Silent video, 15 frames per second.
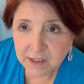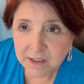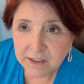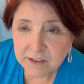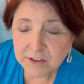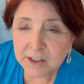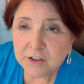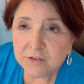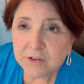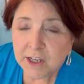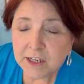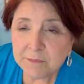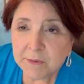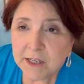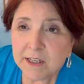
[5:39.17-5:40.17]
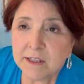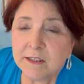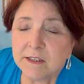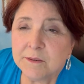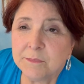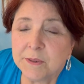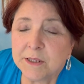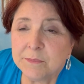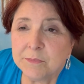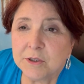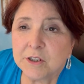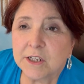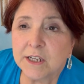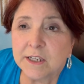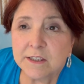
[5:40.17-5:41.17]
So they may be
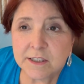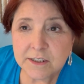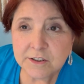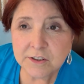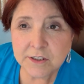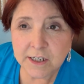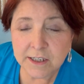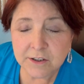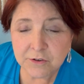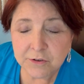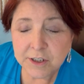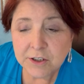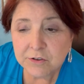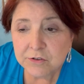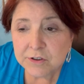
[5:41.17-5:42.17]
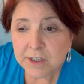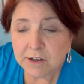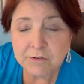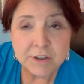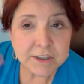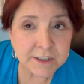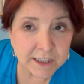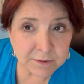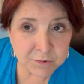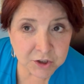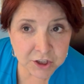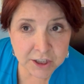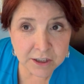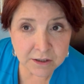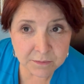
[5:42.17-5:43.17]
booking this cruise on the same
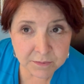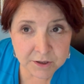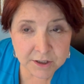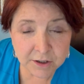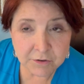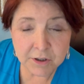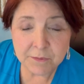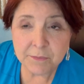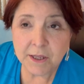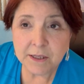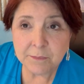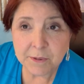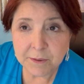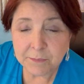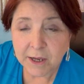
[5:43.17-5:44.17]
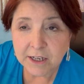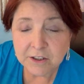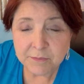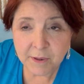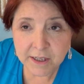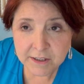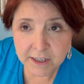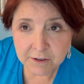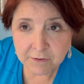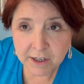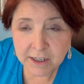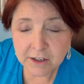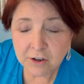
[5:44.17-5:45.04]
ship, so it may be back to back that way,